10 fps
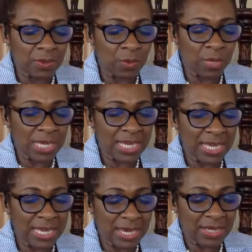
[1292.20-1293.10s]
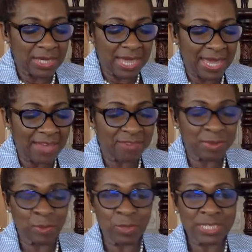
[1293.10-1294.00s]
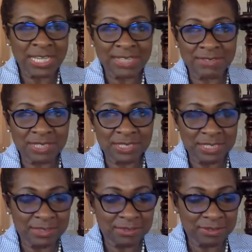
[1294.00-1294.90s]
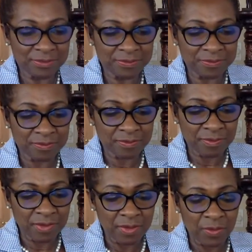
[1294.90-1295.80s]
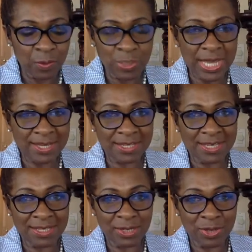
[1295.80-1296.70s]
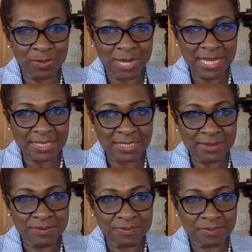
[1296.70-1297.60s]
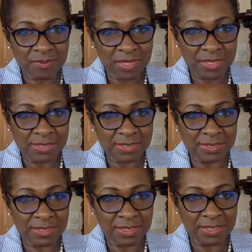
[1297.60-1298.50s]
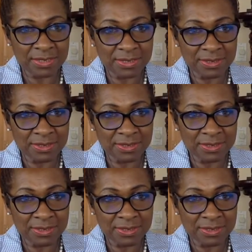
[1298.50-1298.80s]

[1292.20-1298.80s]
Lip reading: we have but one life to live. We're not going to get another body. This is it.